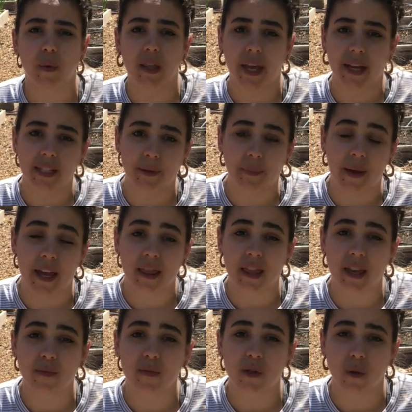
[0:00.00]
We like to
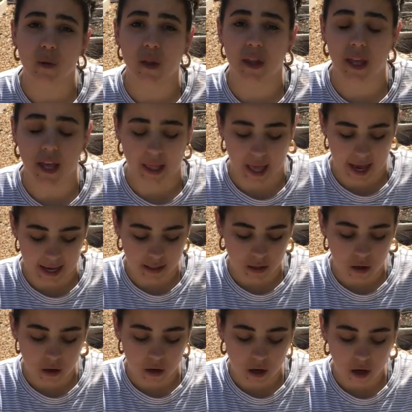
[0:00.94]
paint them so that they
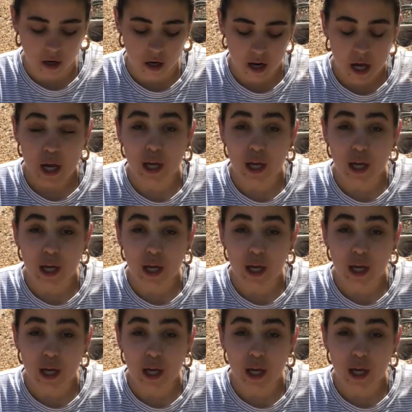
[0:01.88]
last longer.